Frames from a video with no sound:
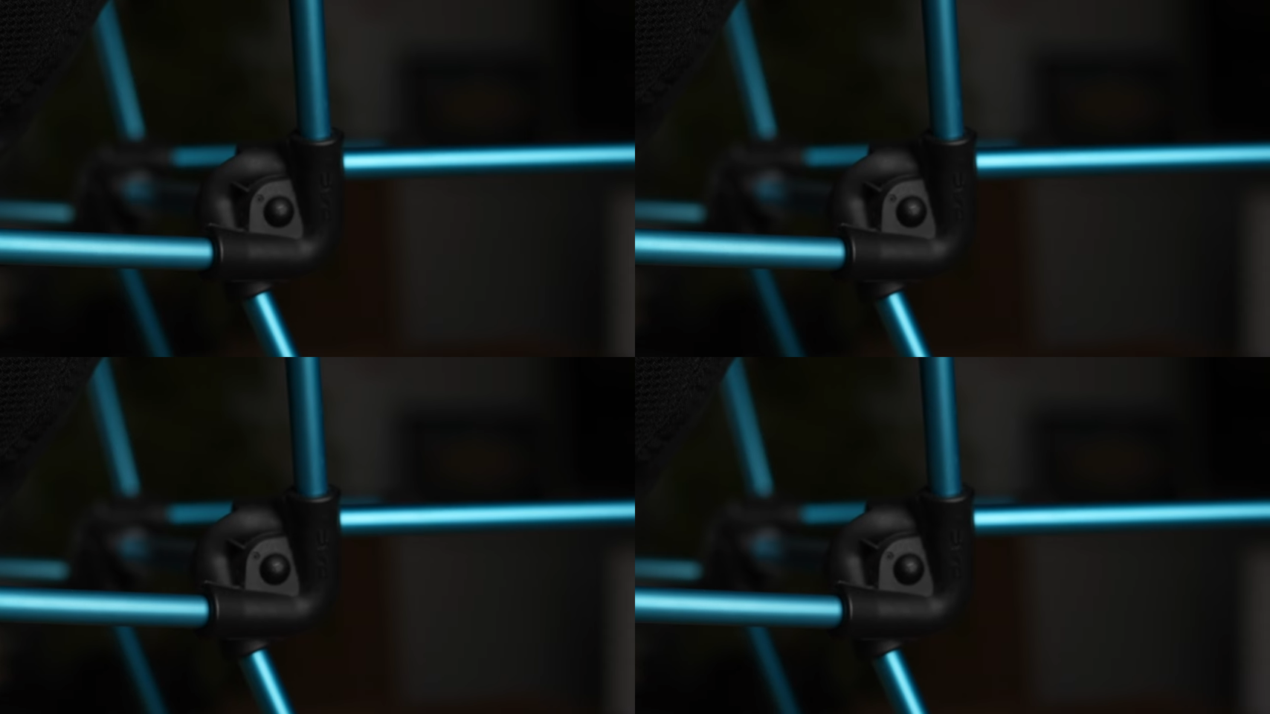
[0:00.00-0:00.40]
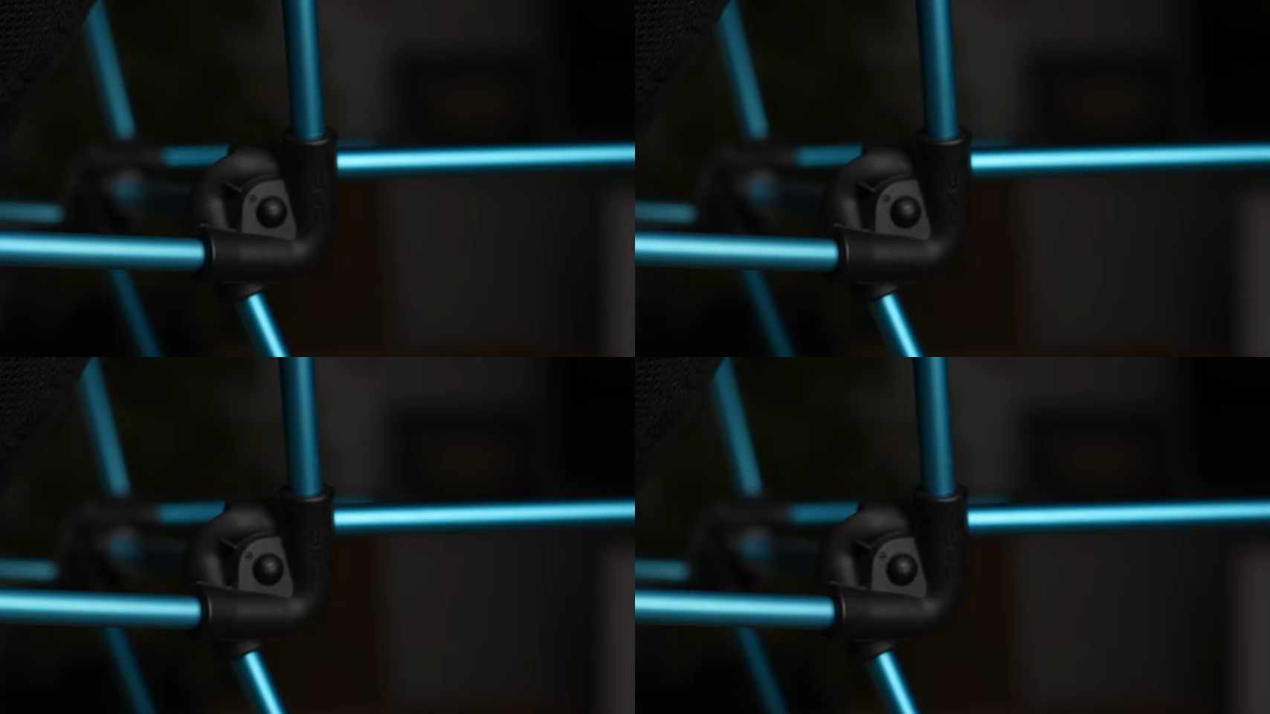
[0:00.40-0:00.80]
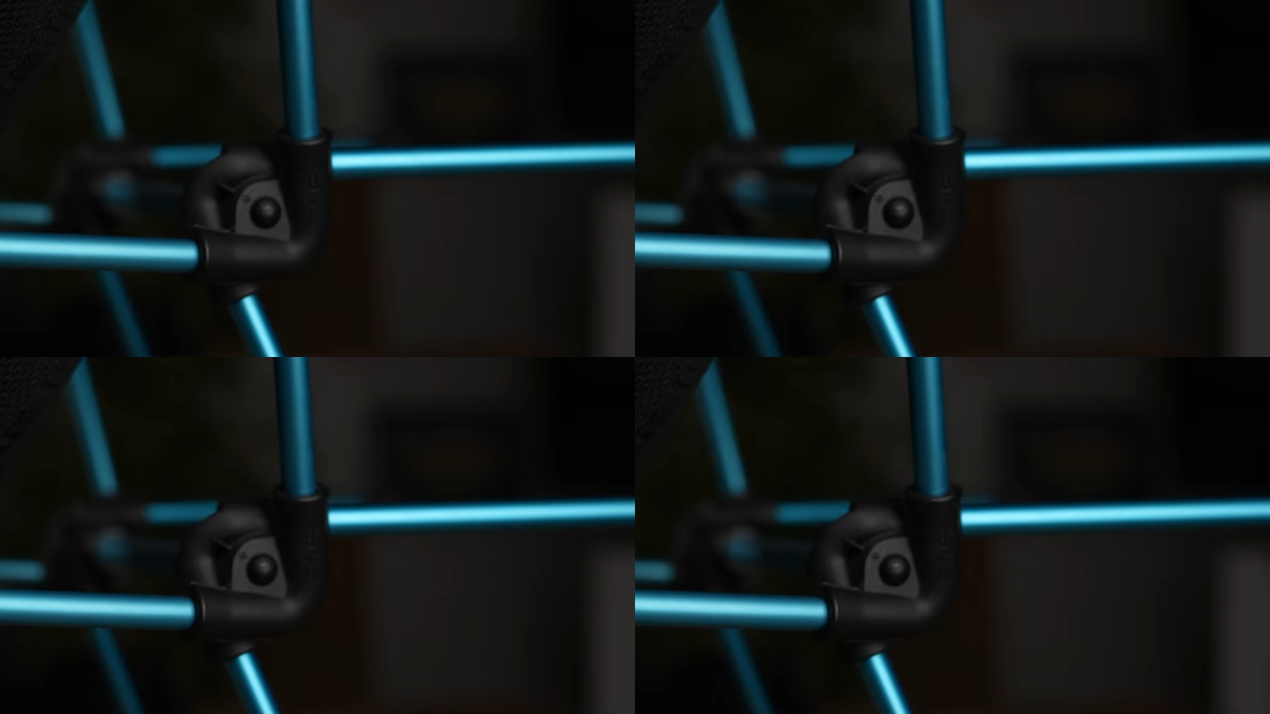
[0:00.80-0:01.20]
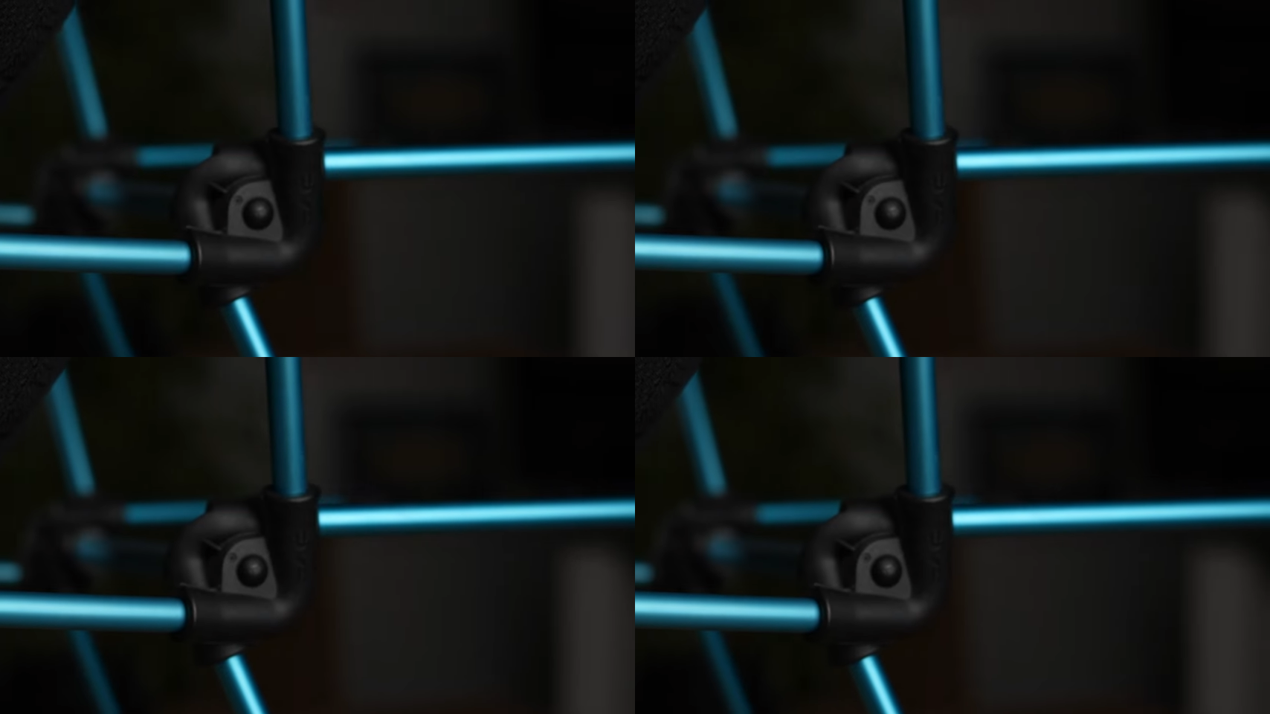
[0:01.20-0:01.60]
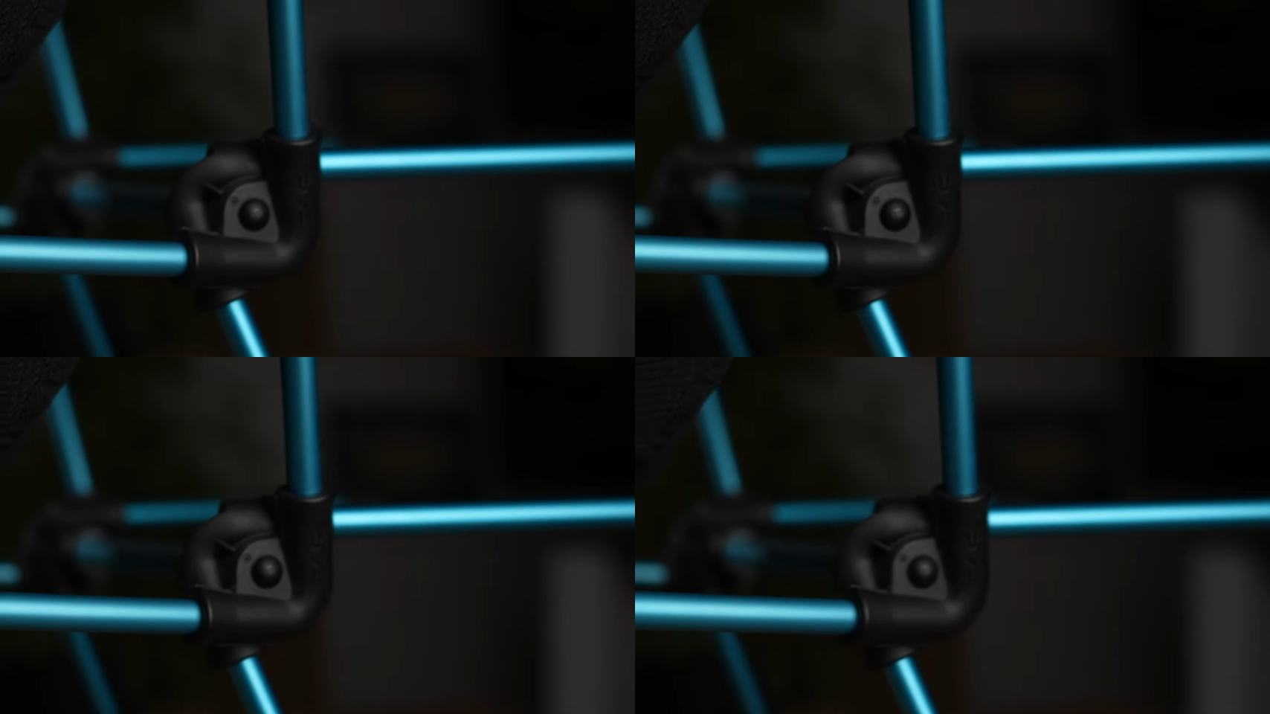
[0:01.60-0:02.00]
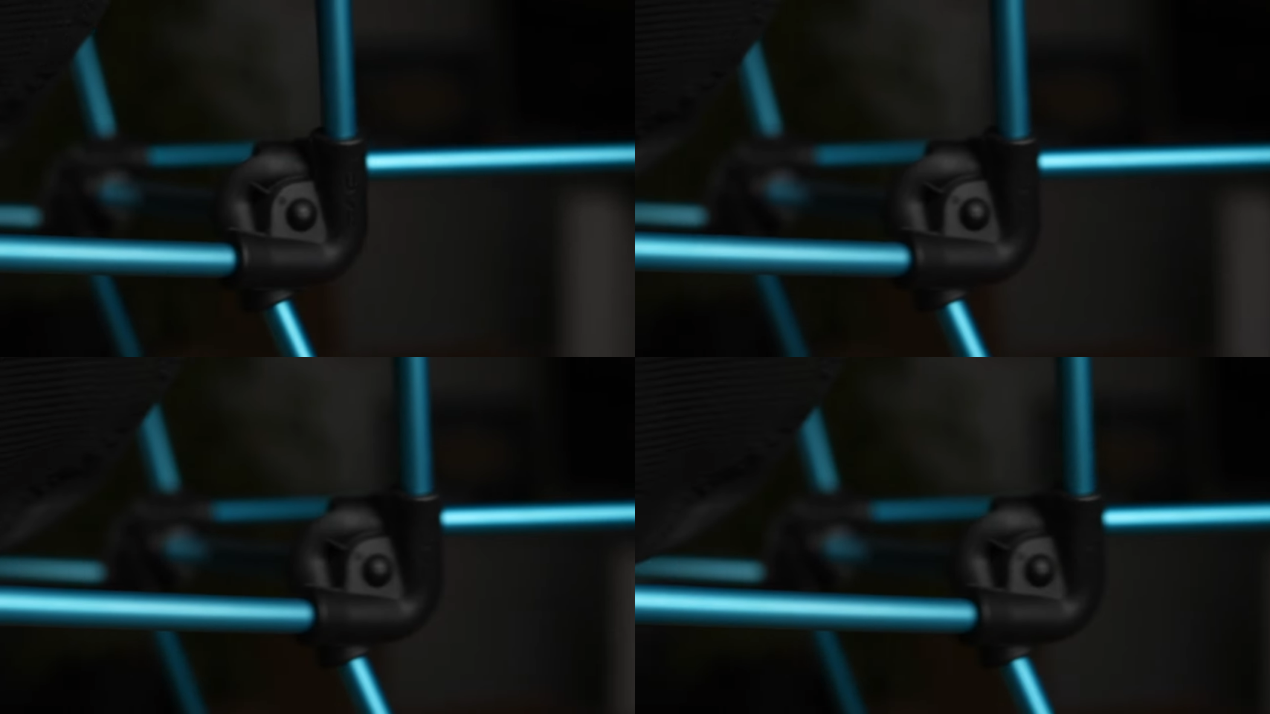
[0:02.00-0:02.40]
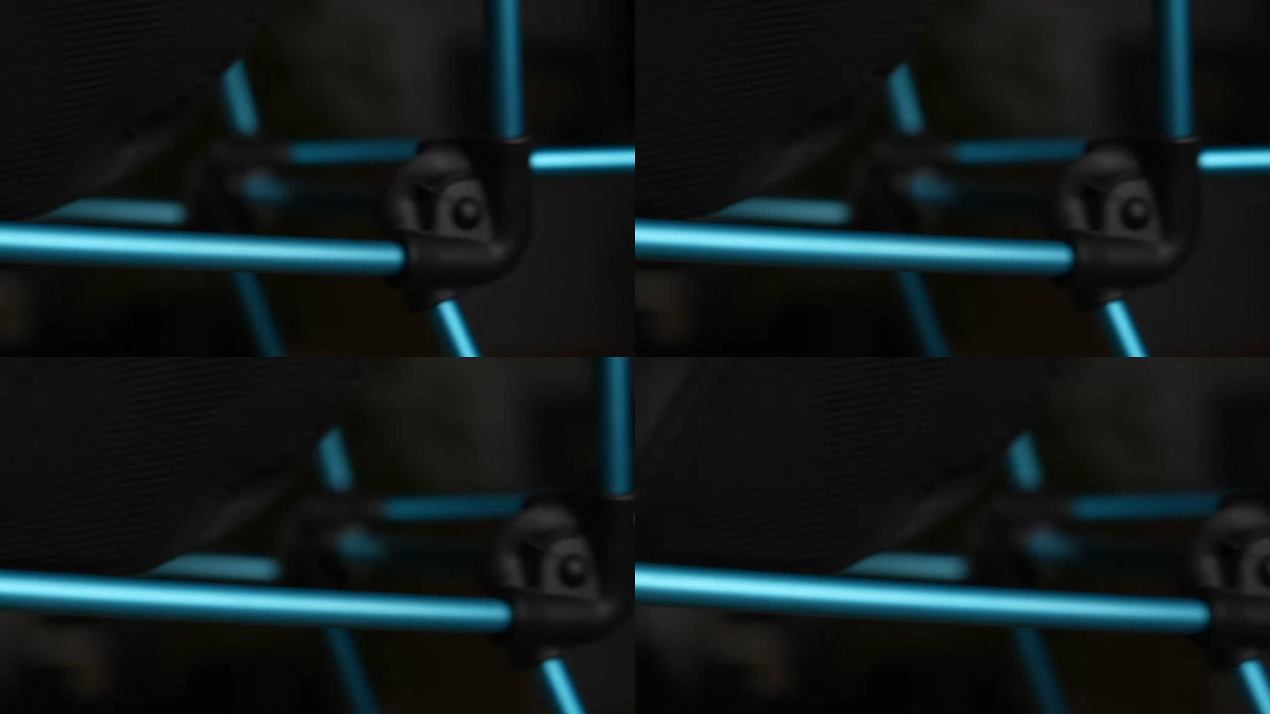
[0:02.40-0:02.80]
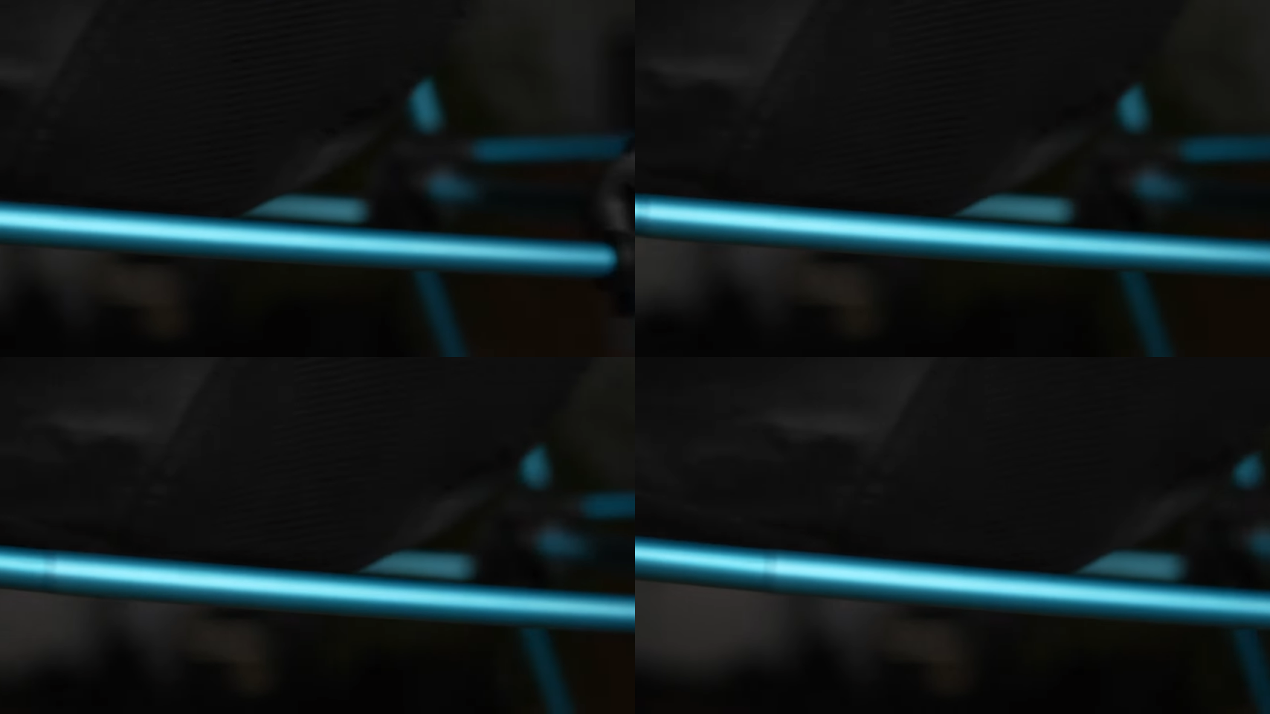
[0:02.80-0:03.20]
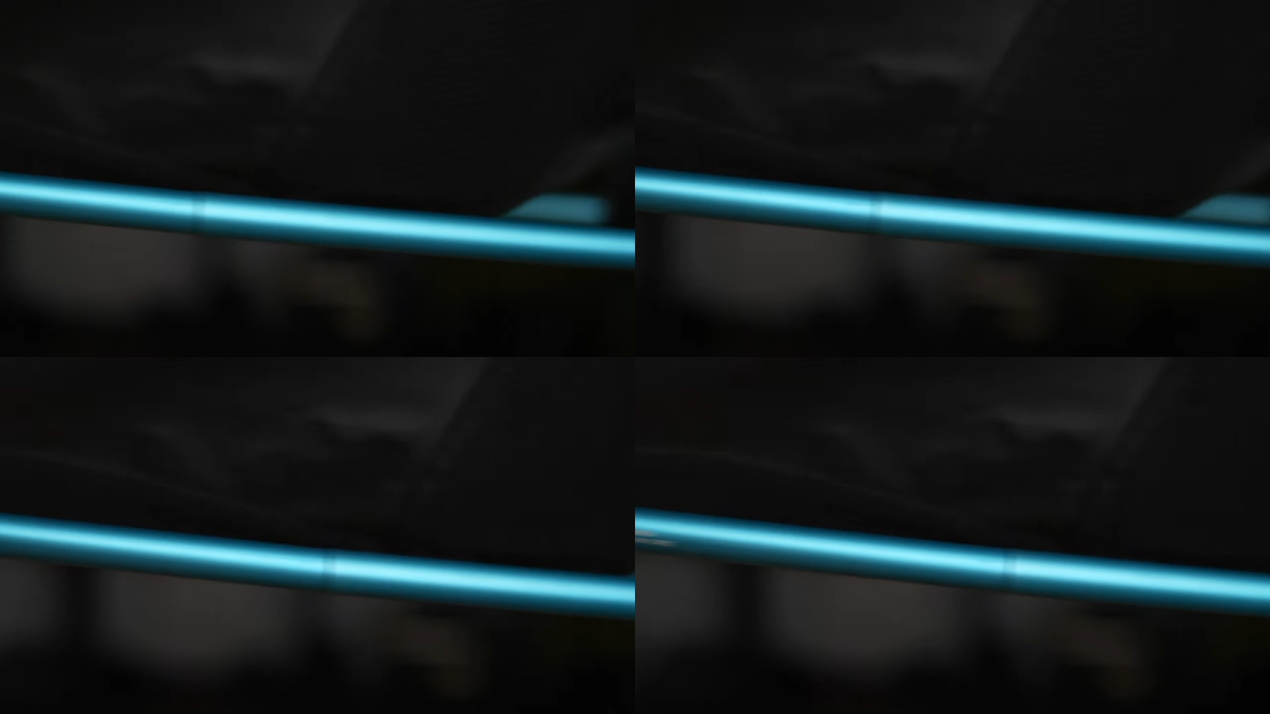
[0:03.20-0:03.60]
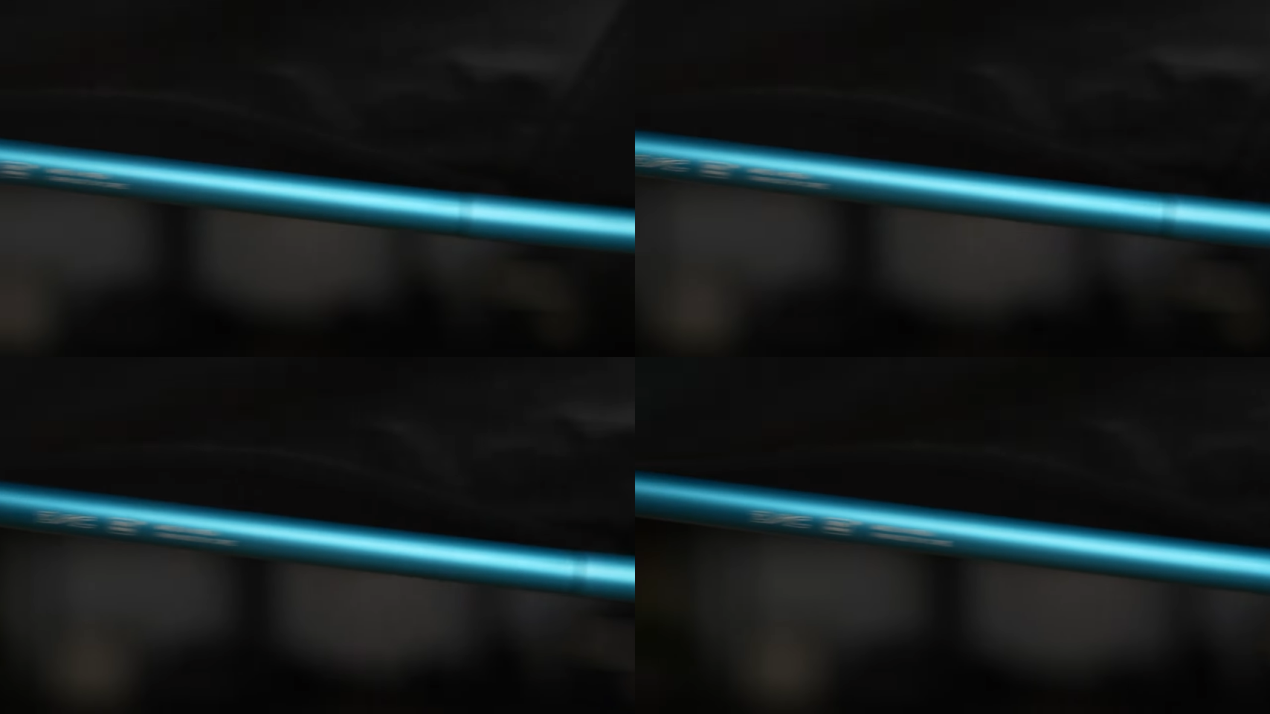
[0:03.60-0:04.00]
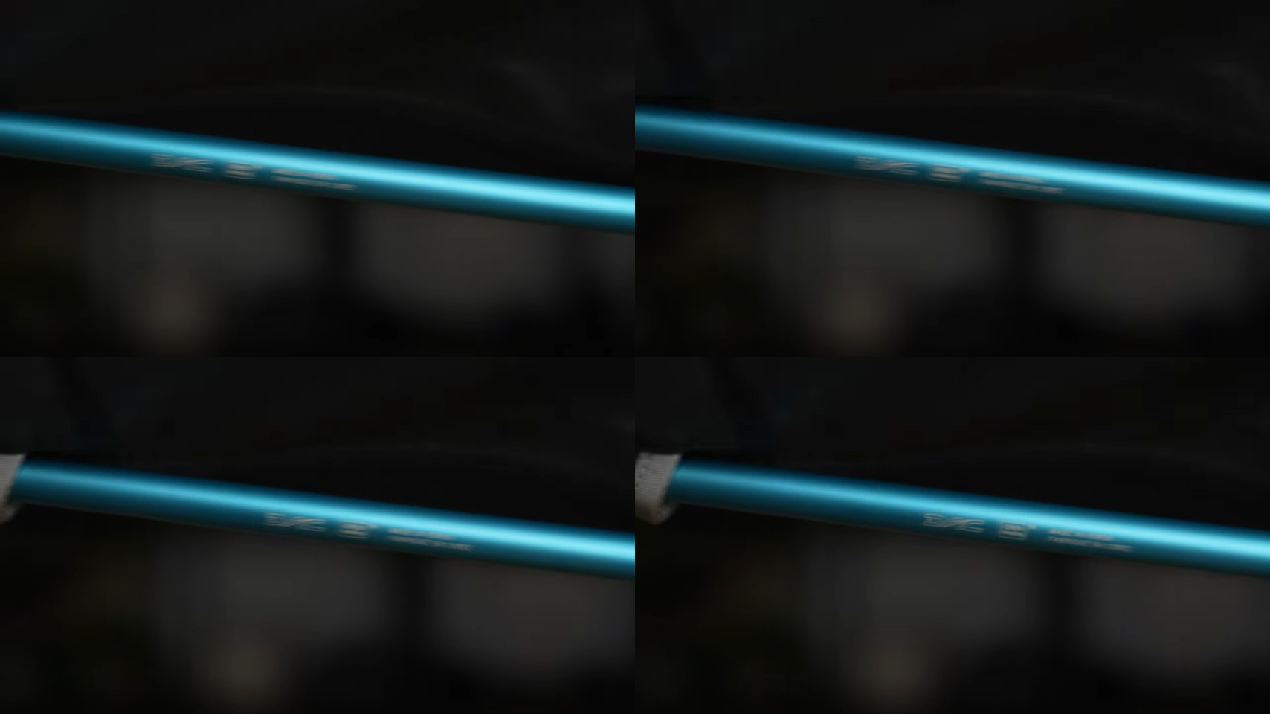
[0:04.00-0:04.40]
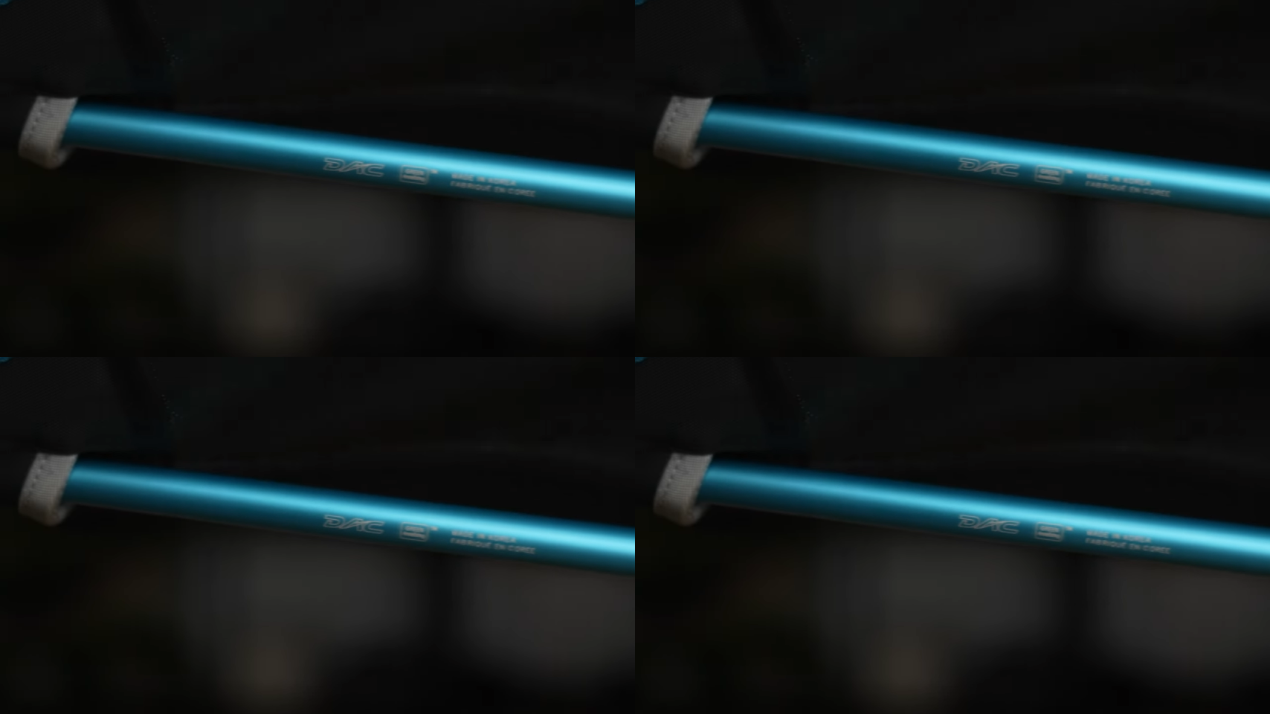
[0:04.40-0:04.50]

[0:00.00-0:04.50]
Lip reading: [unreadable: no face in view]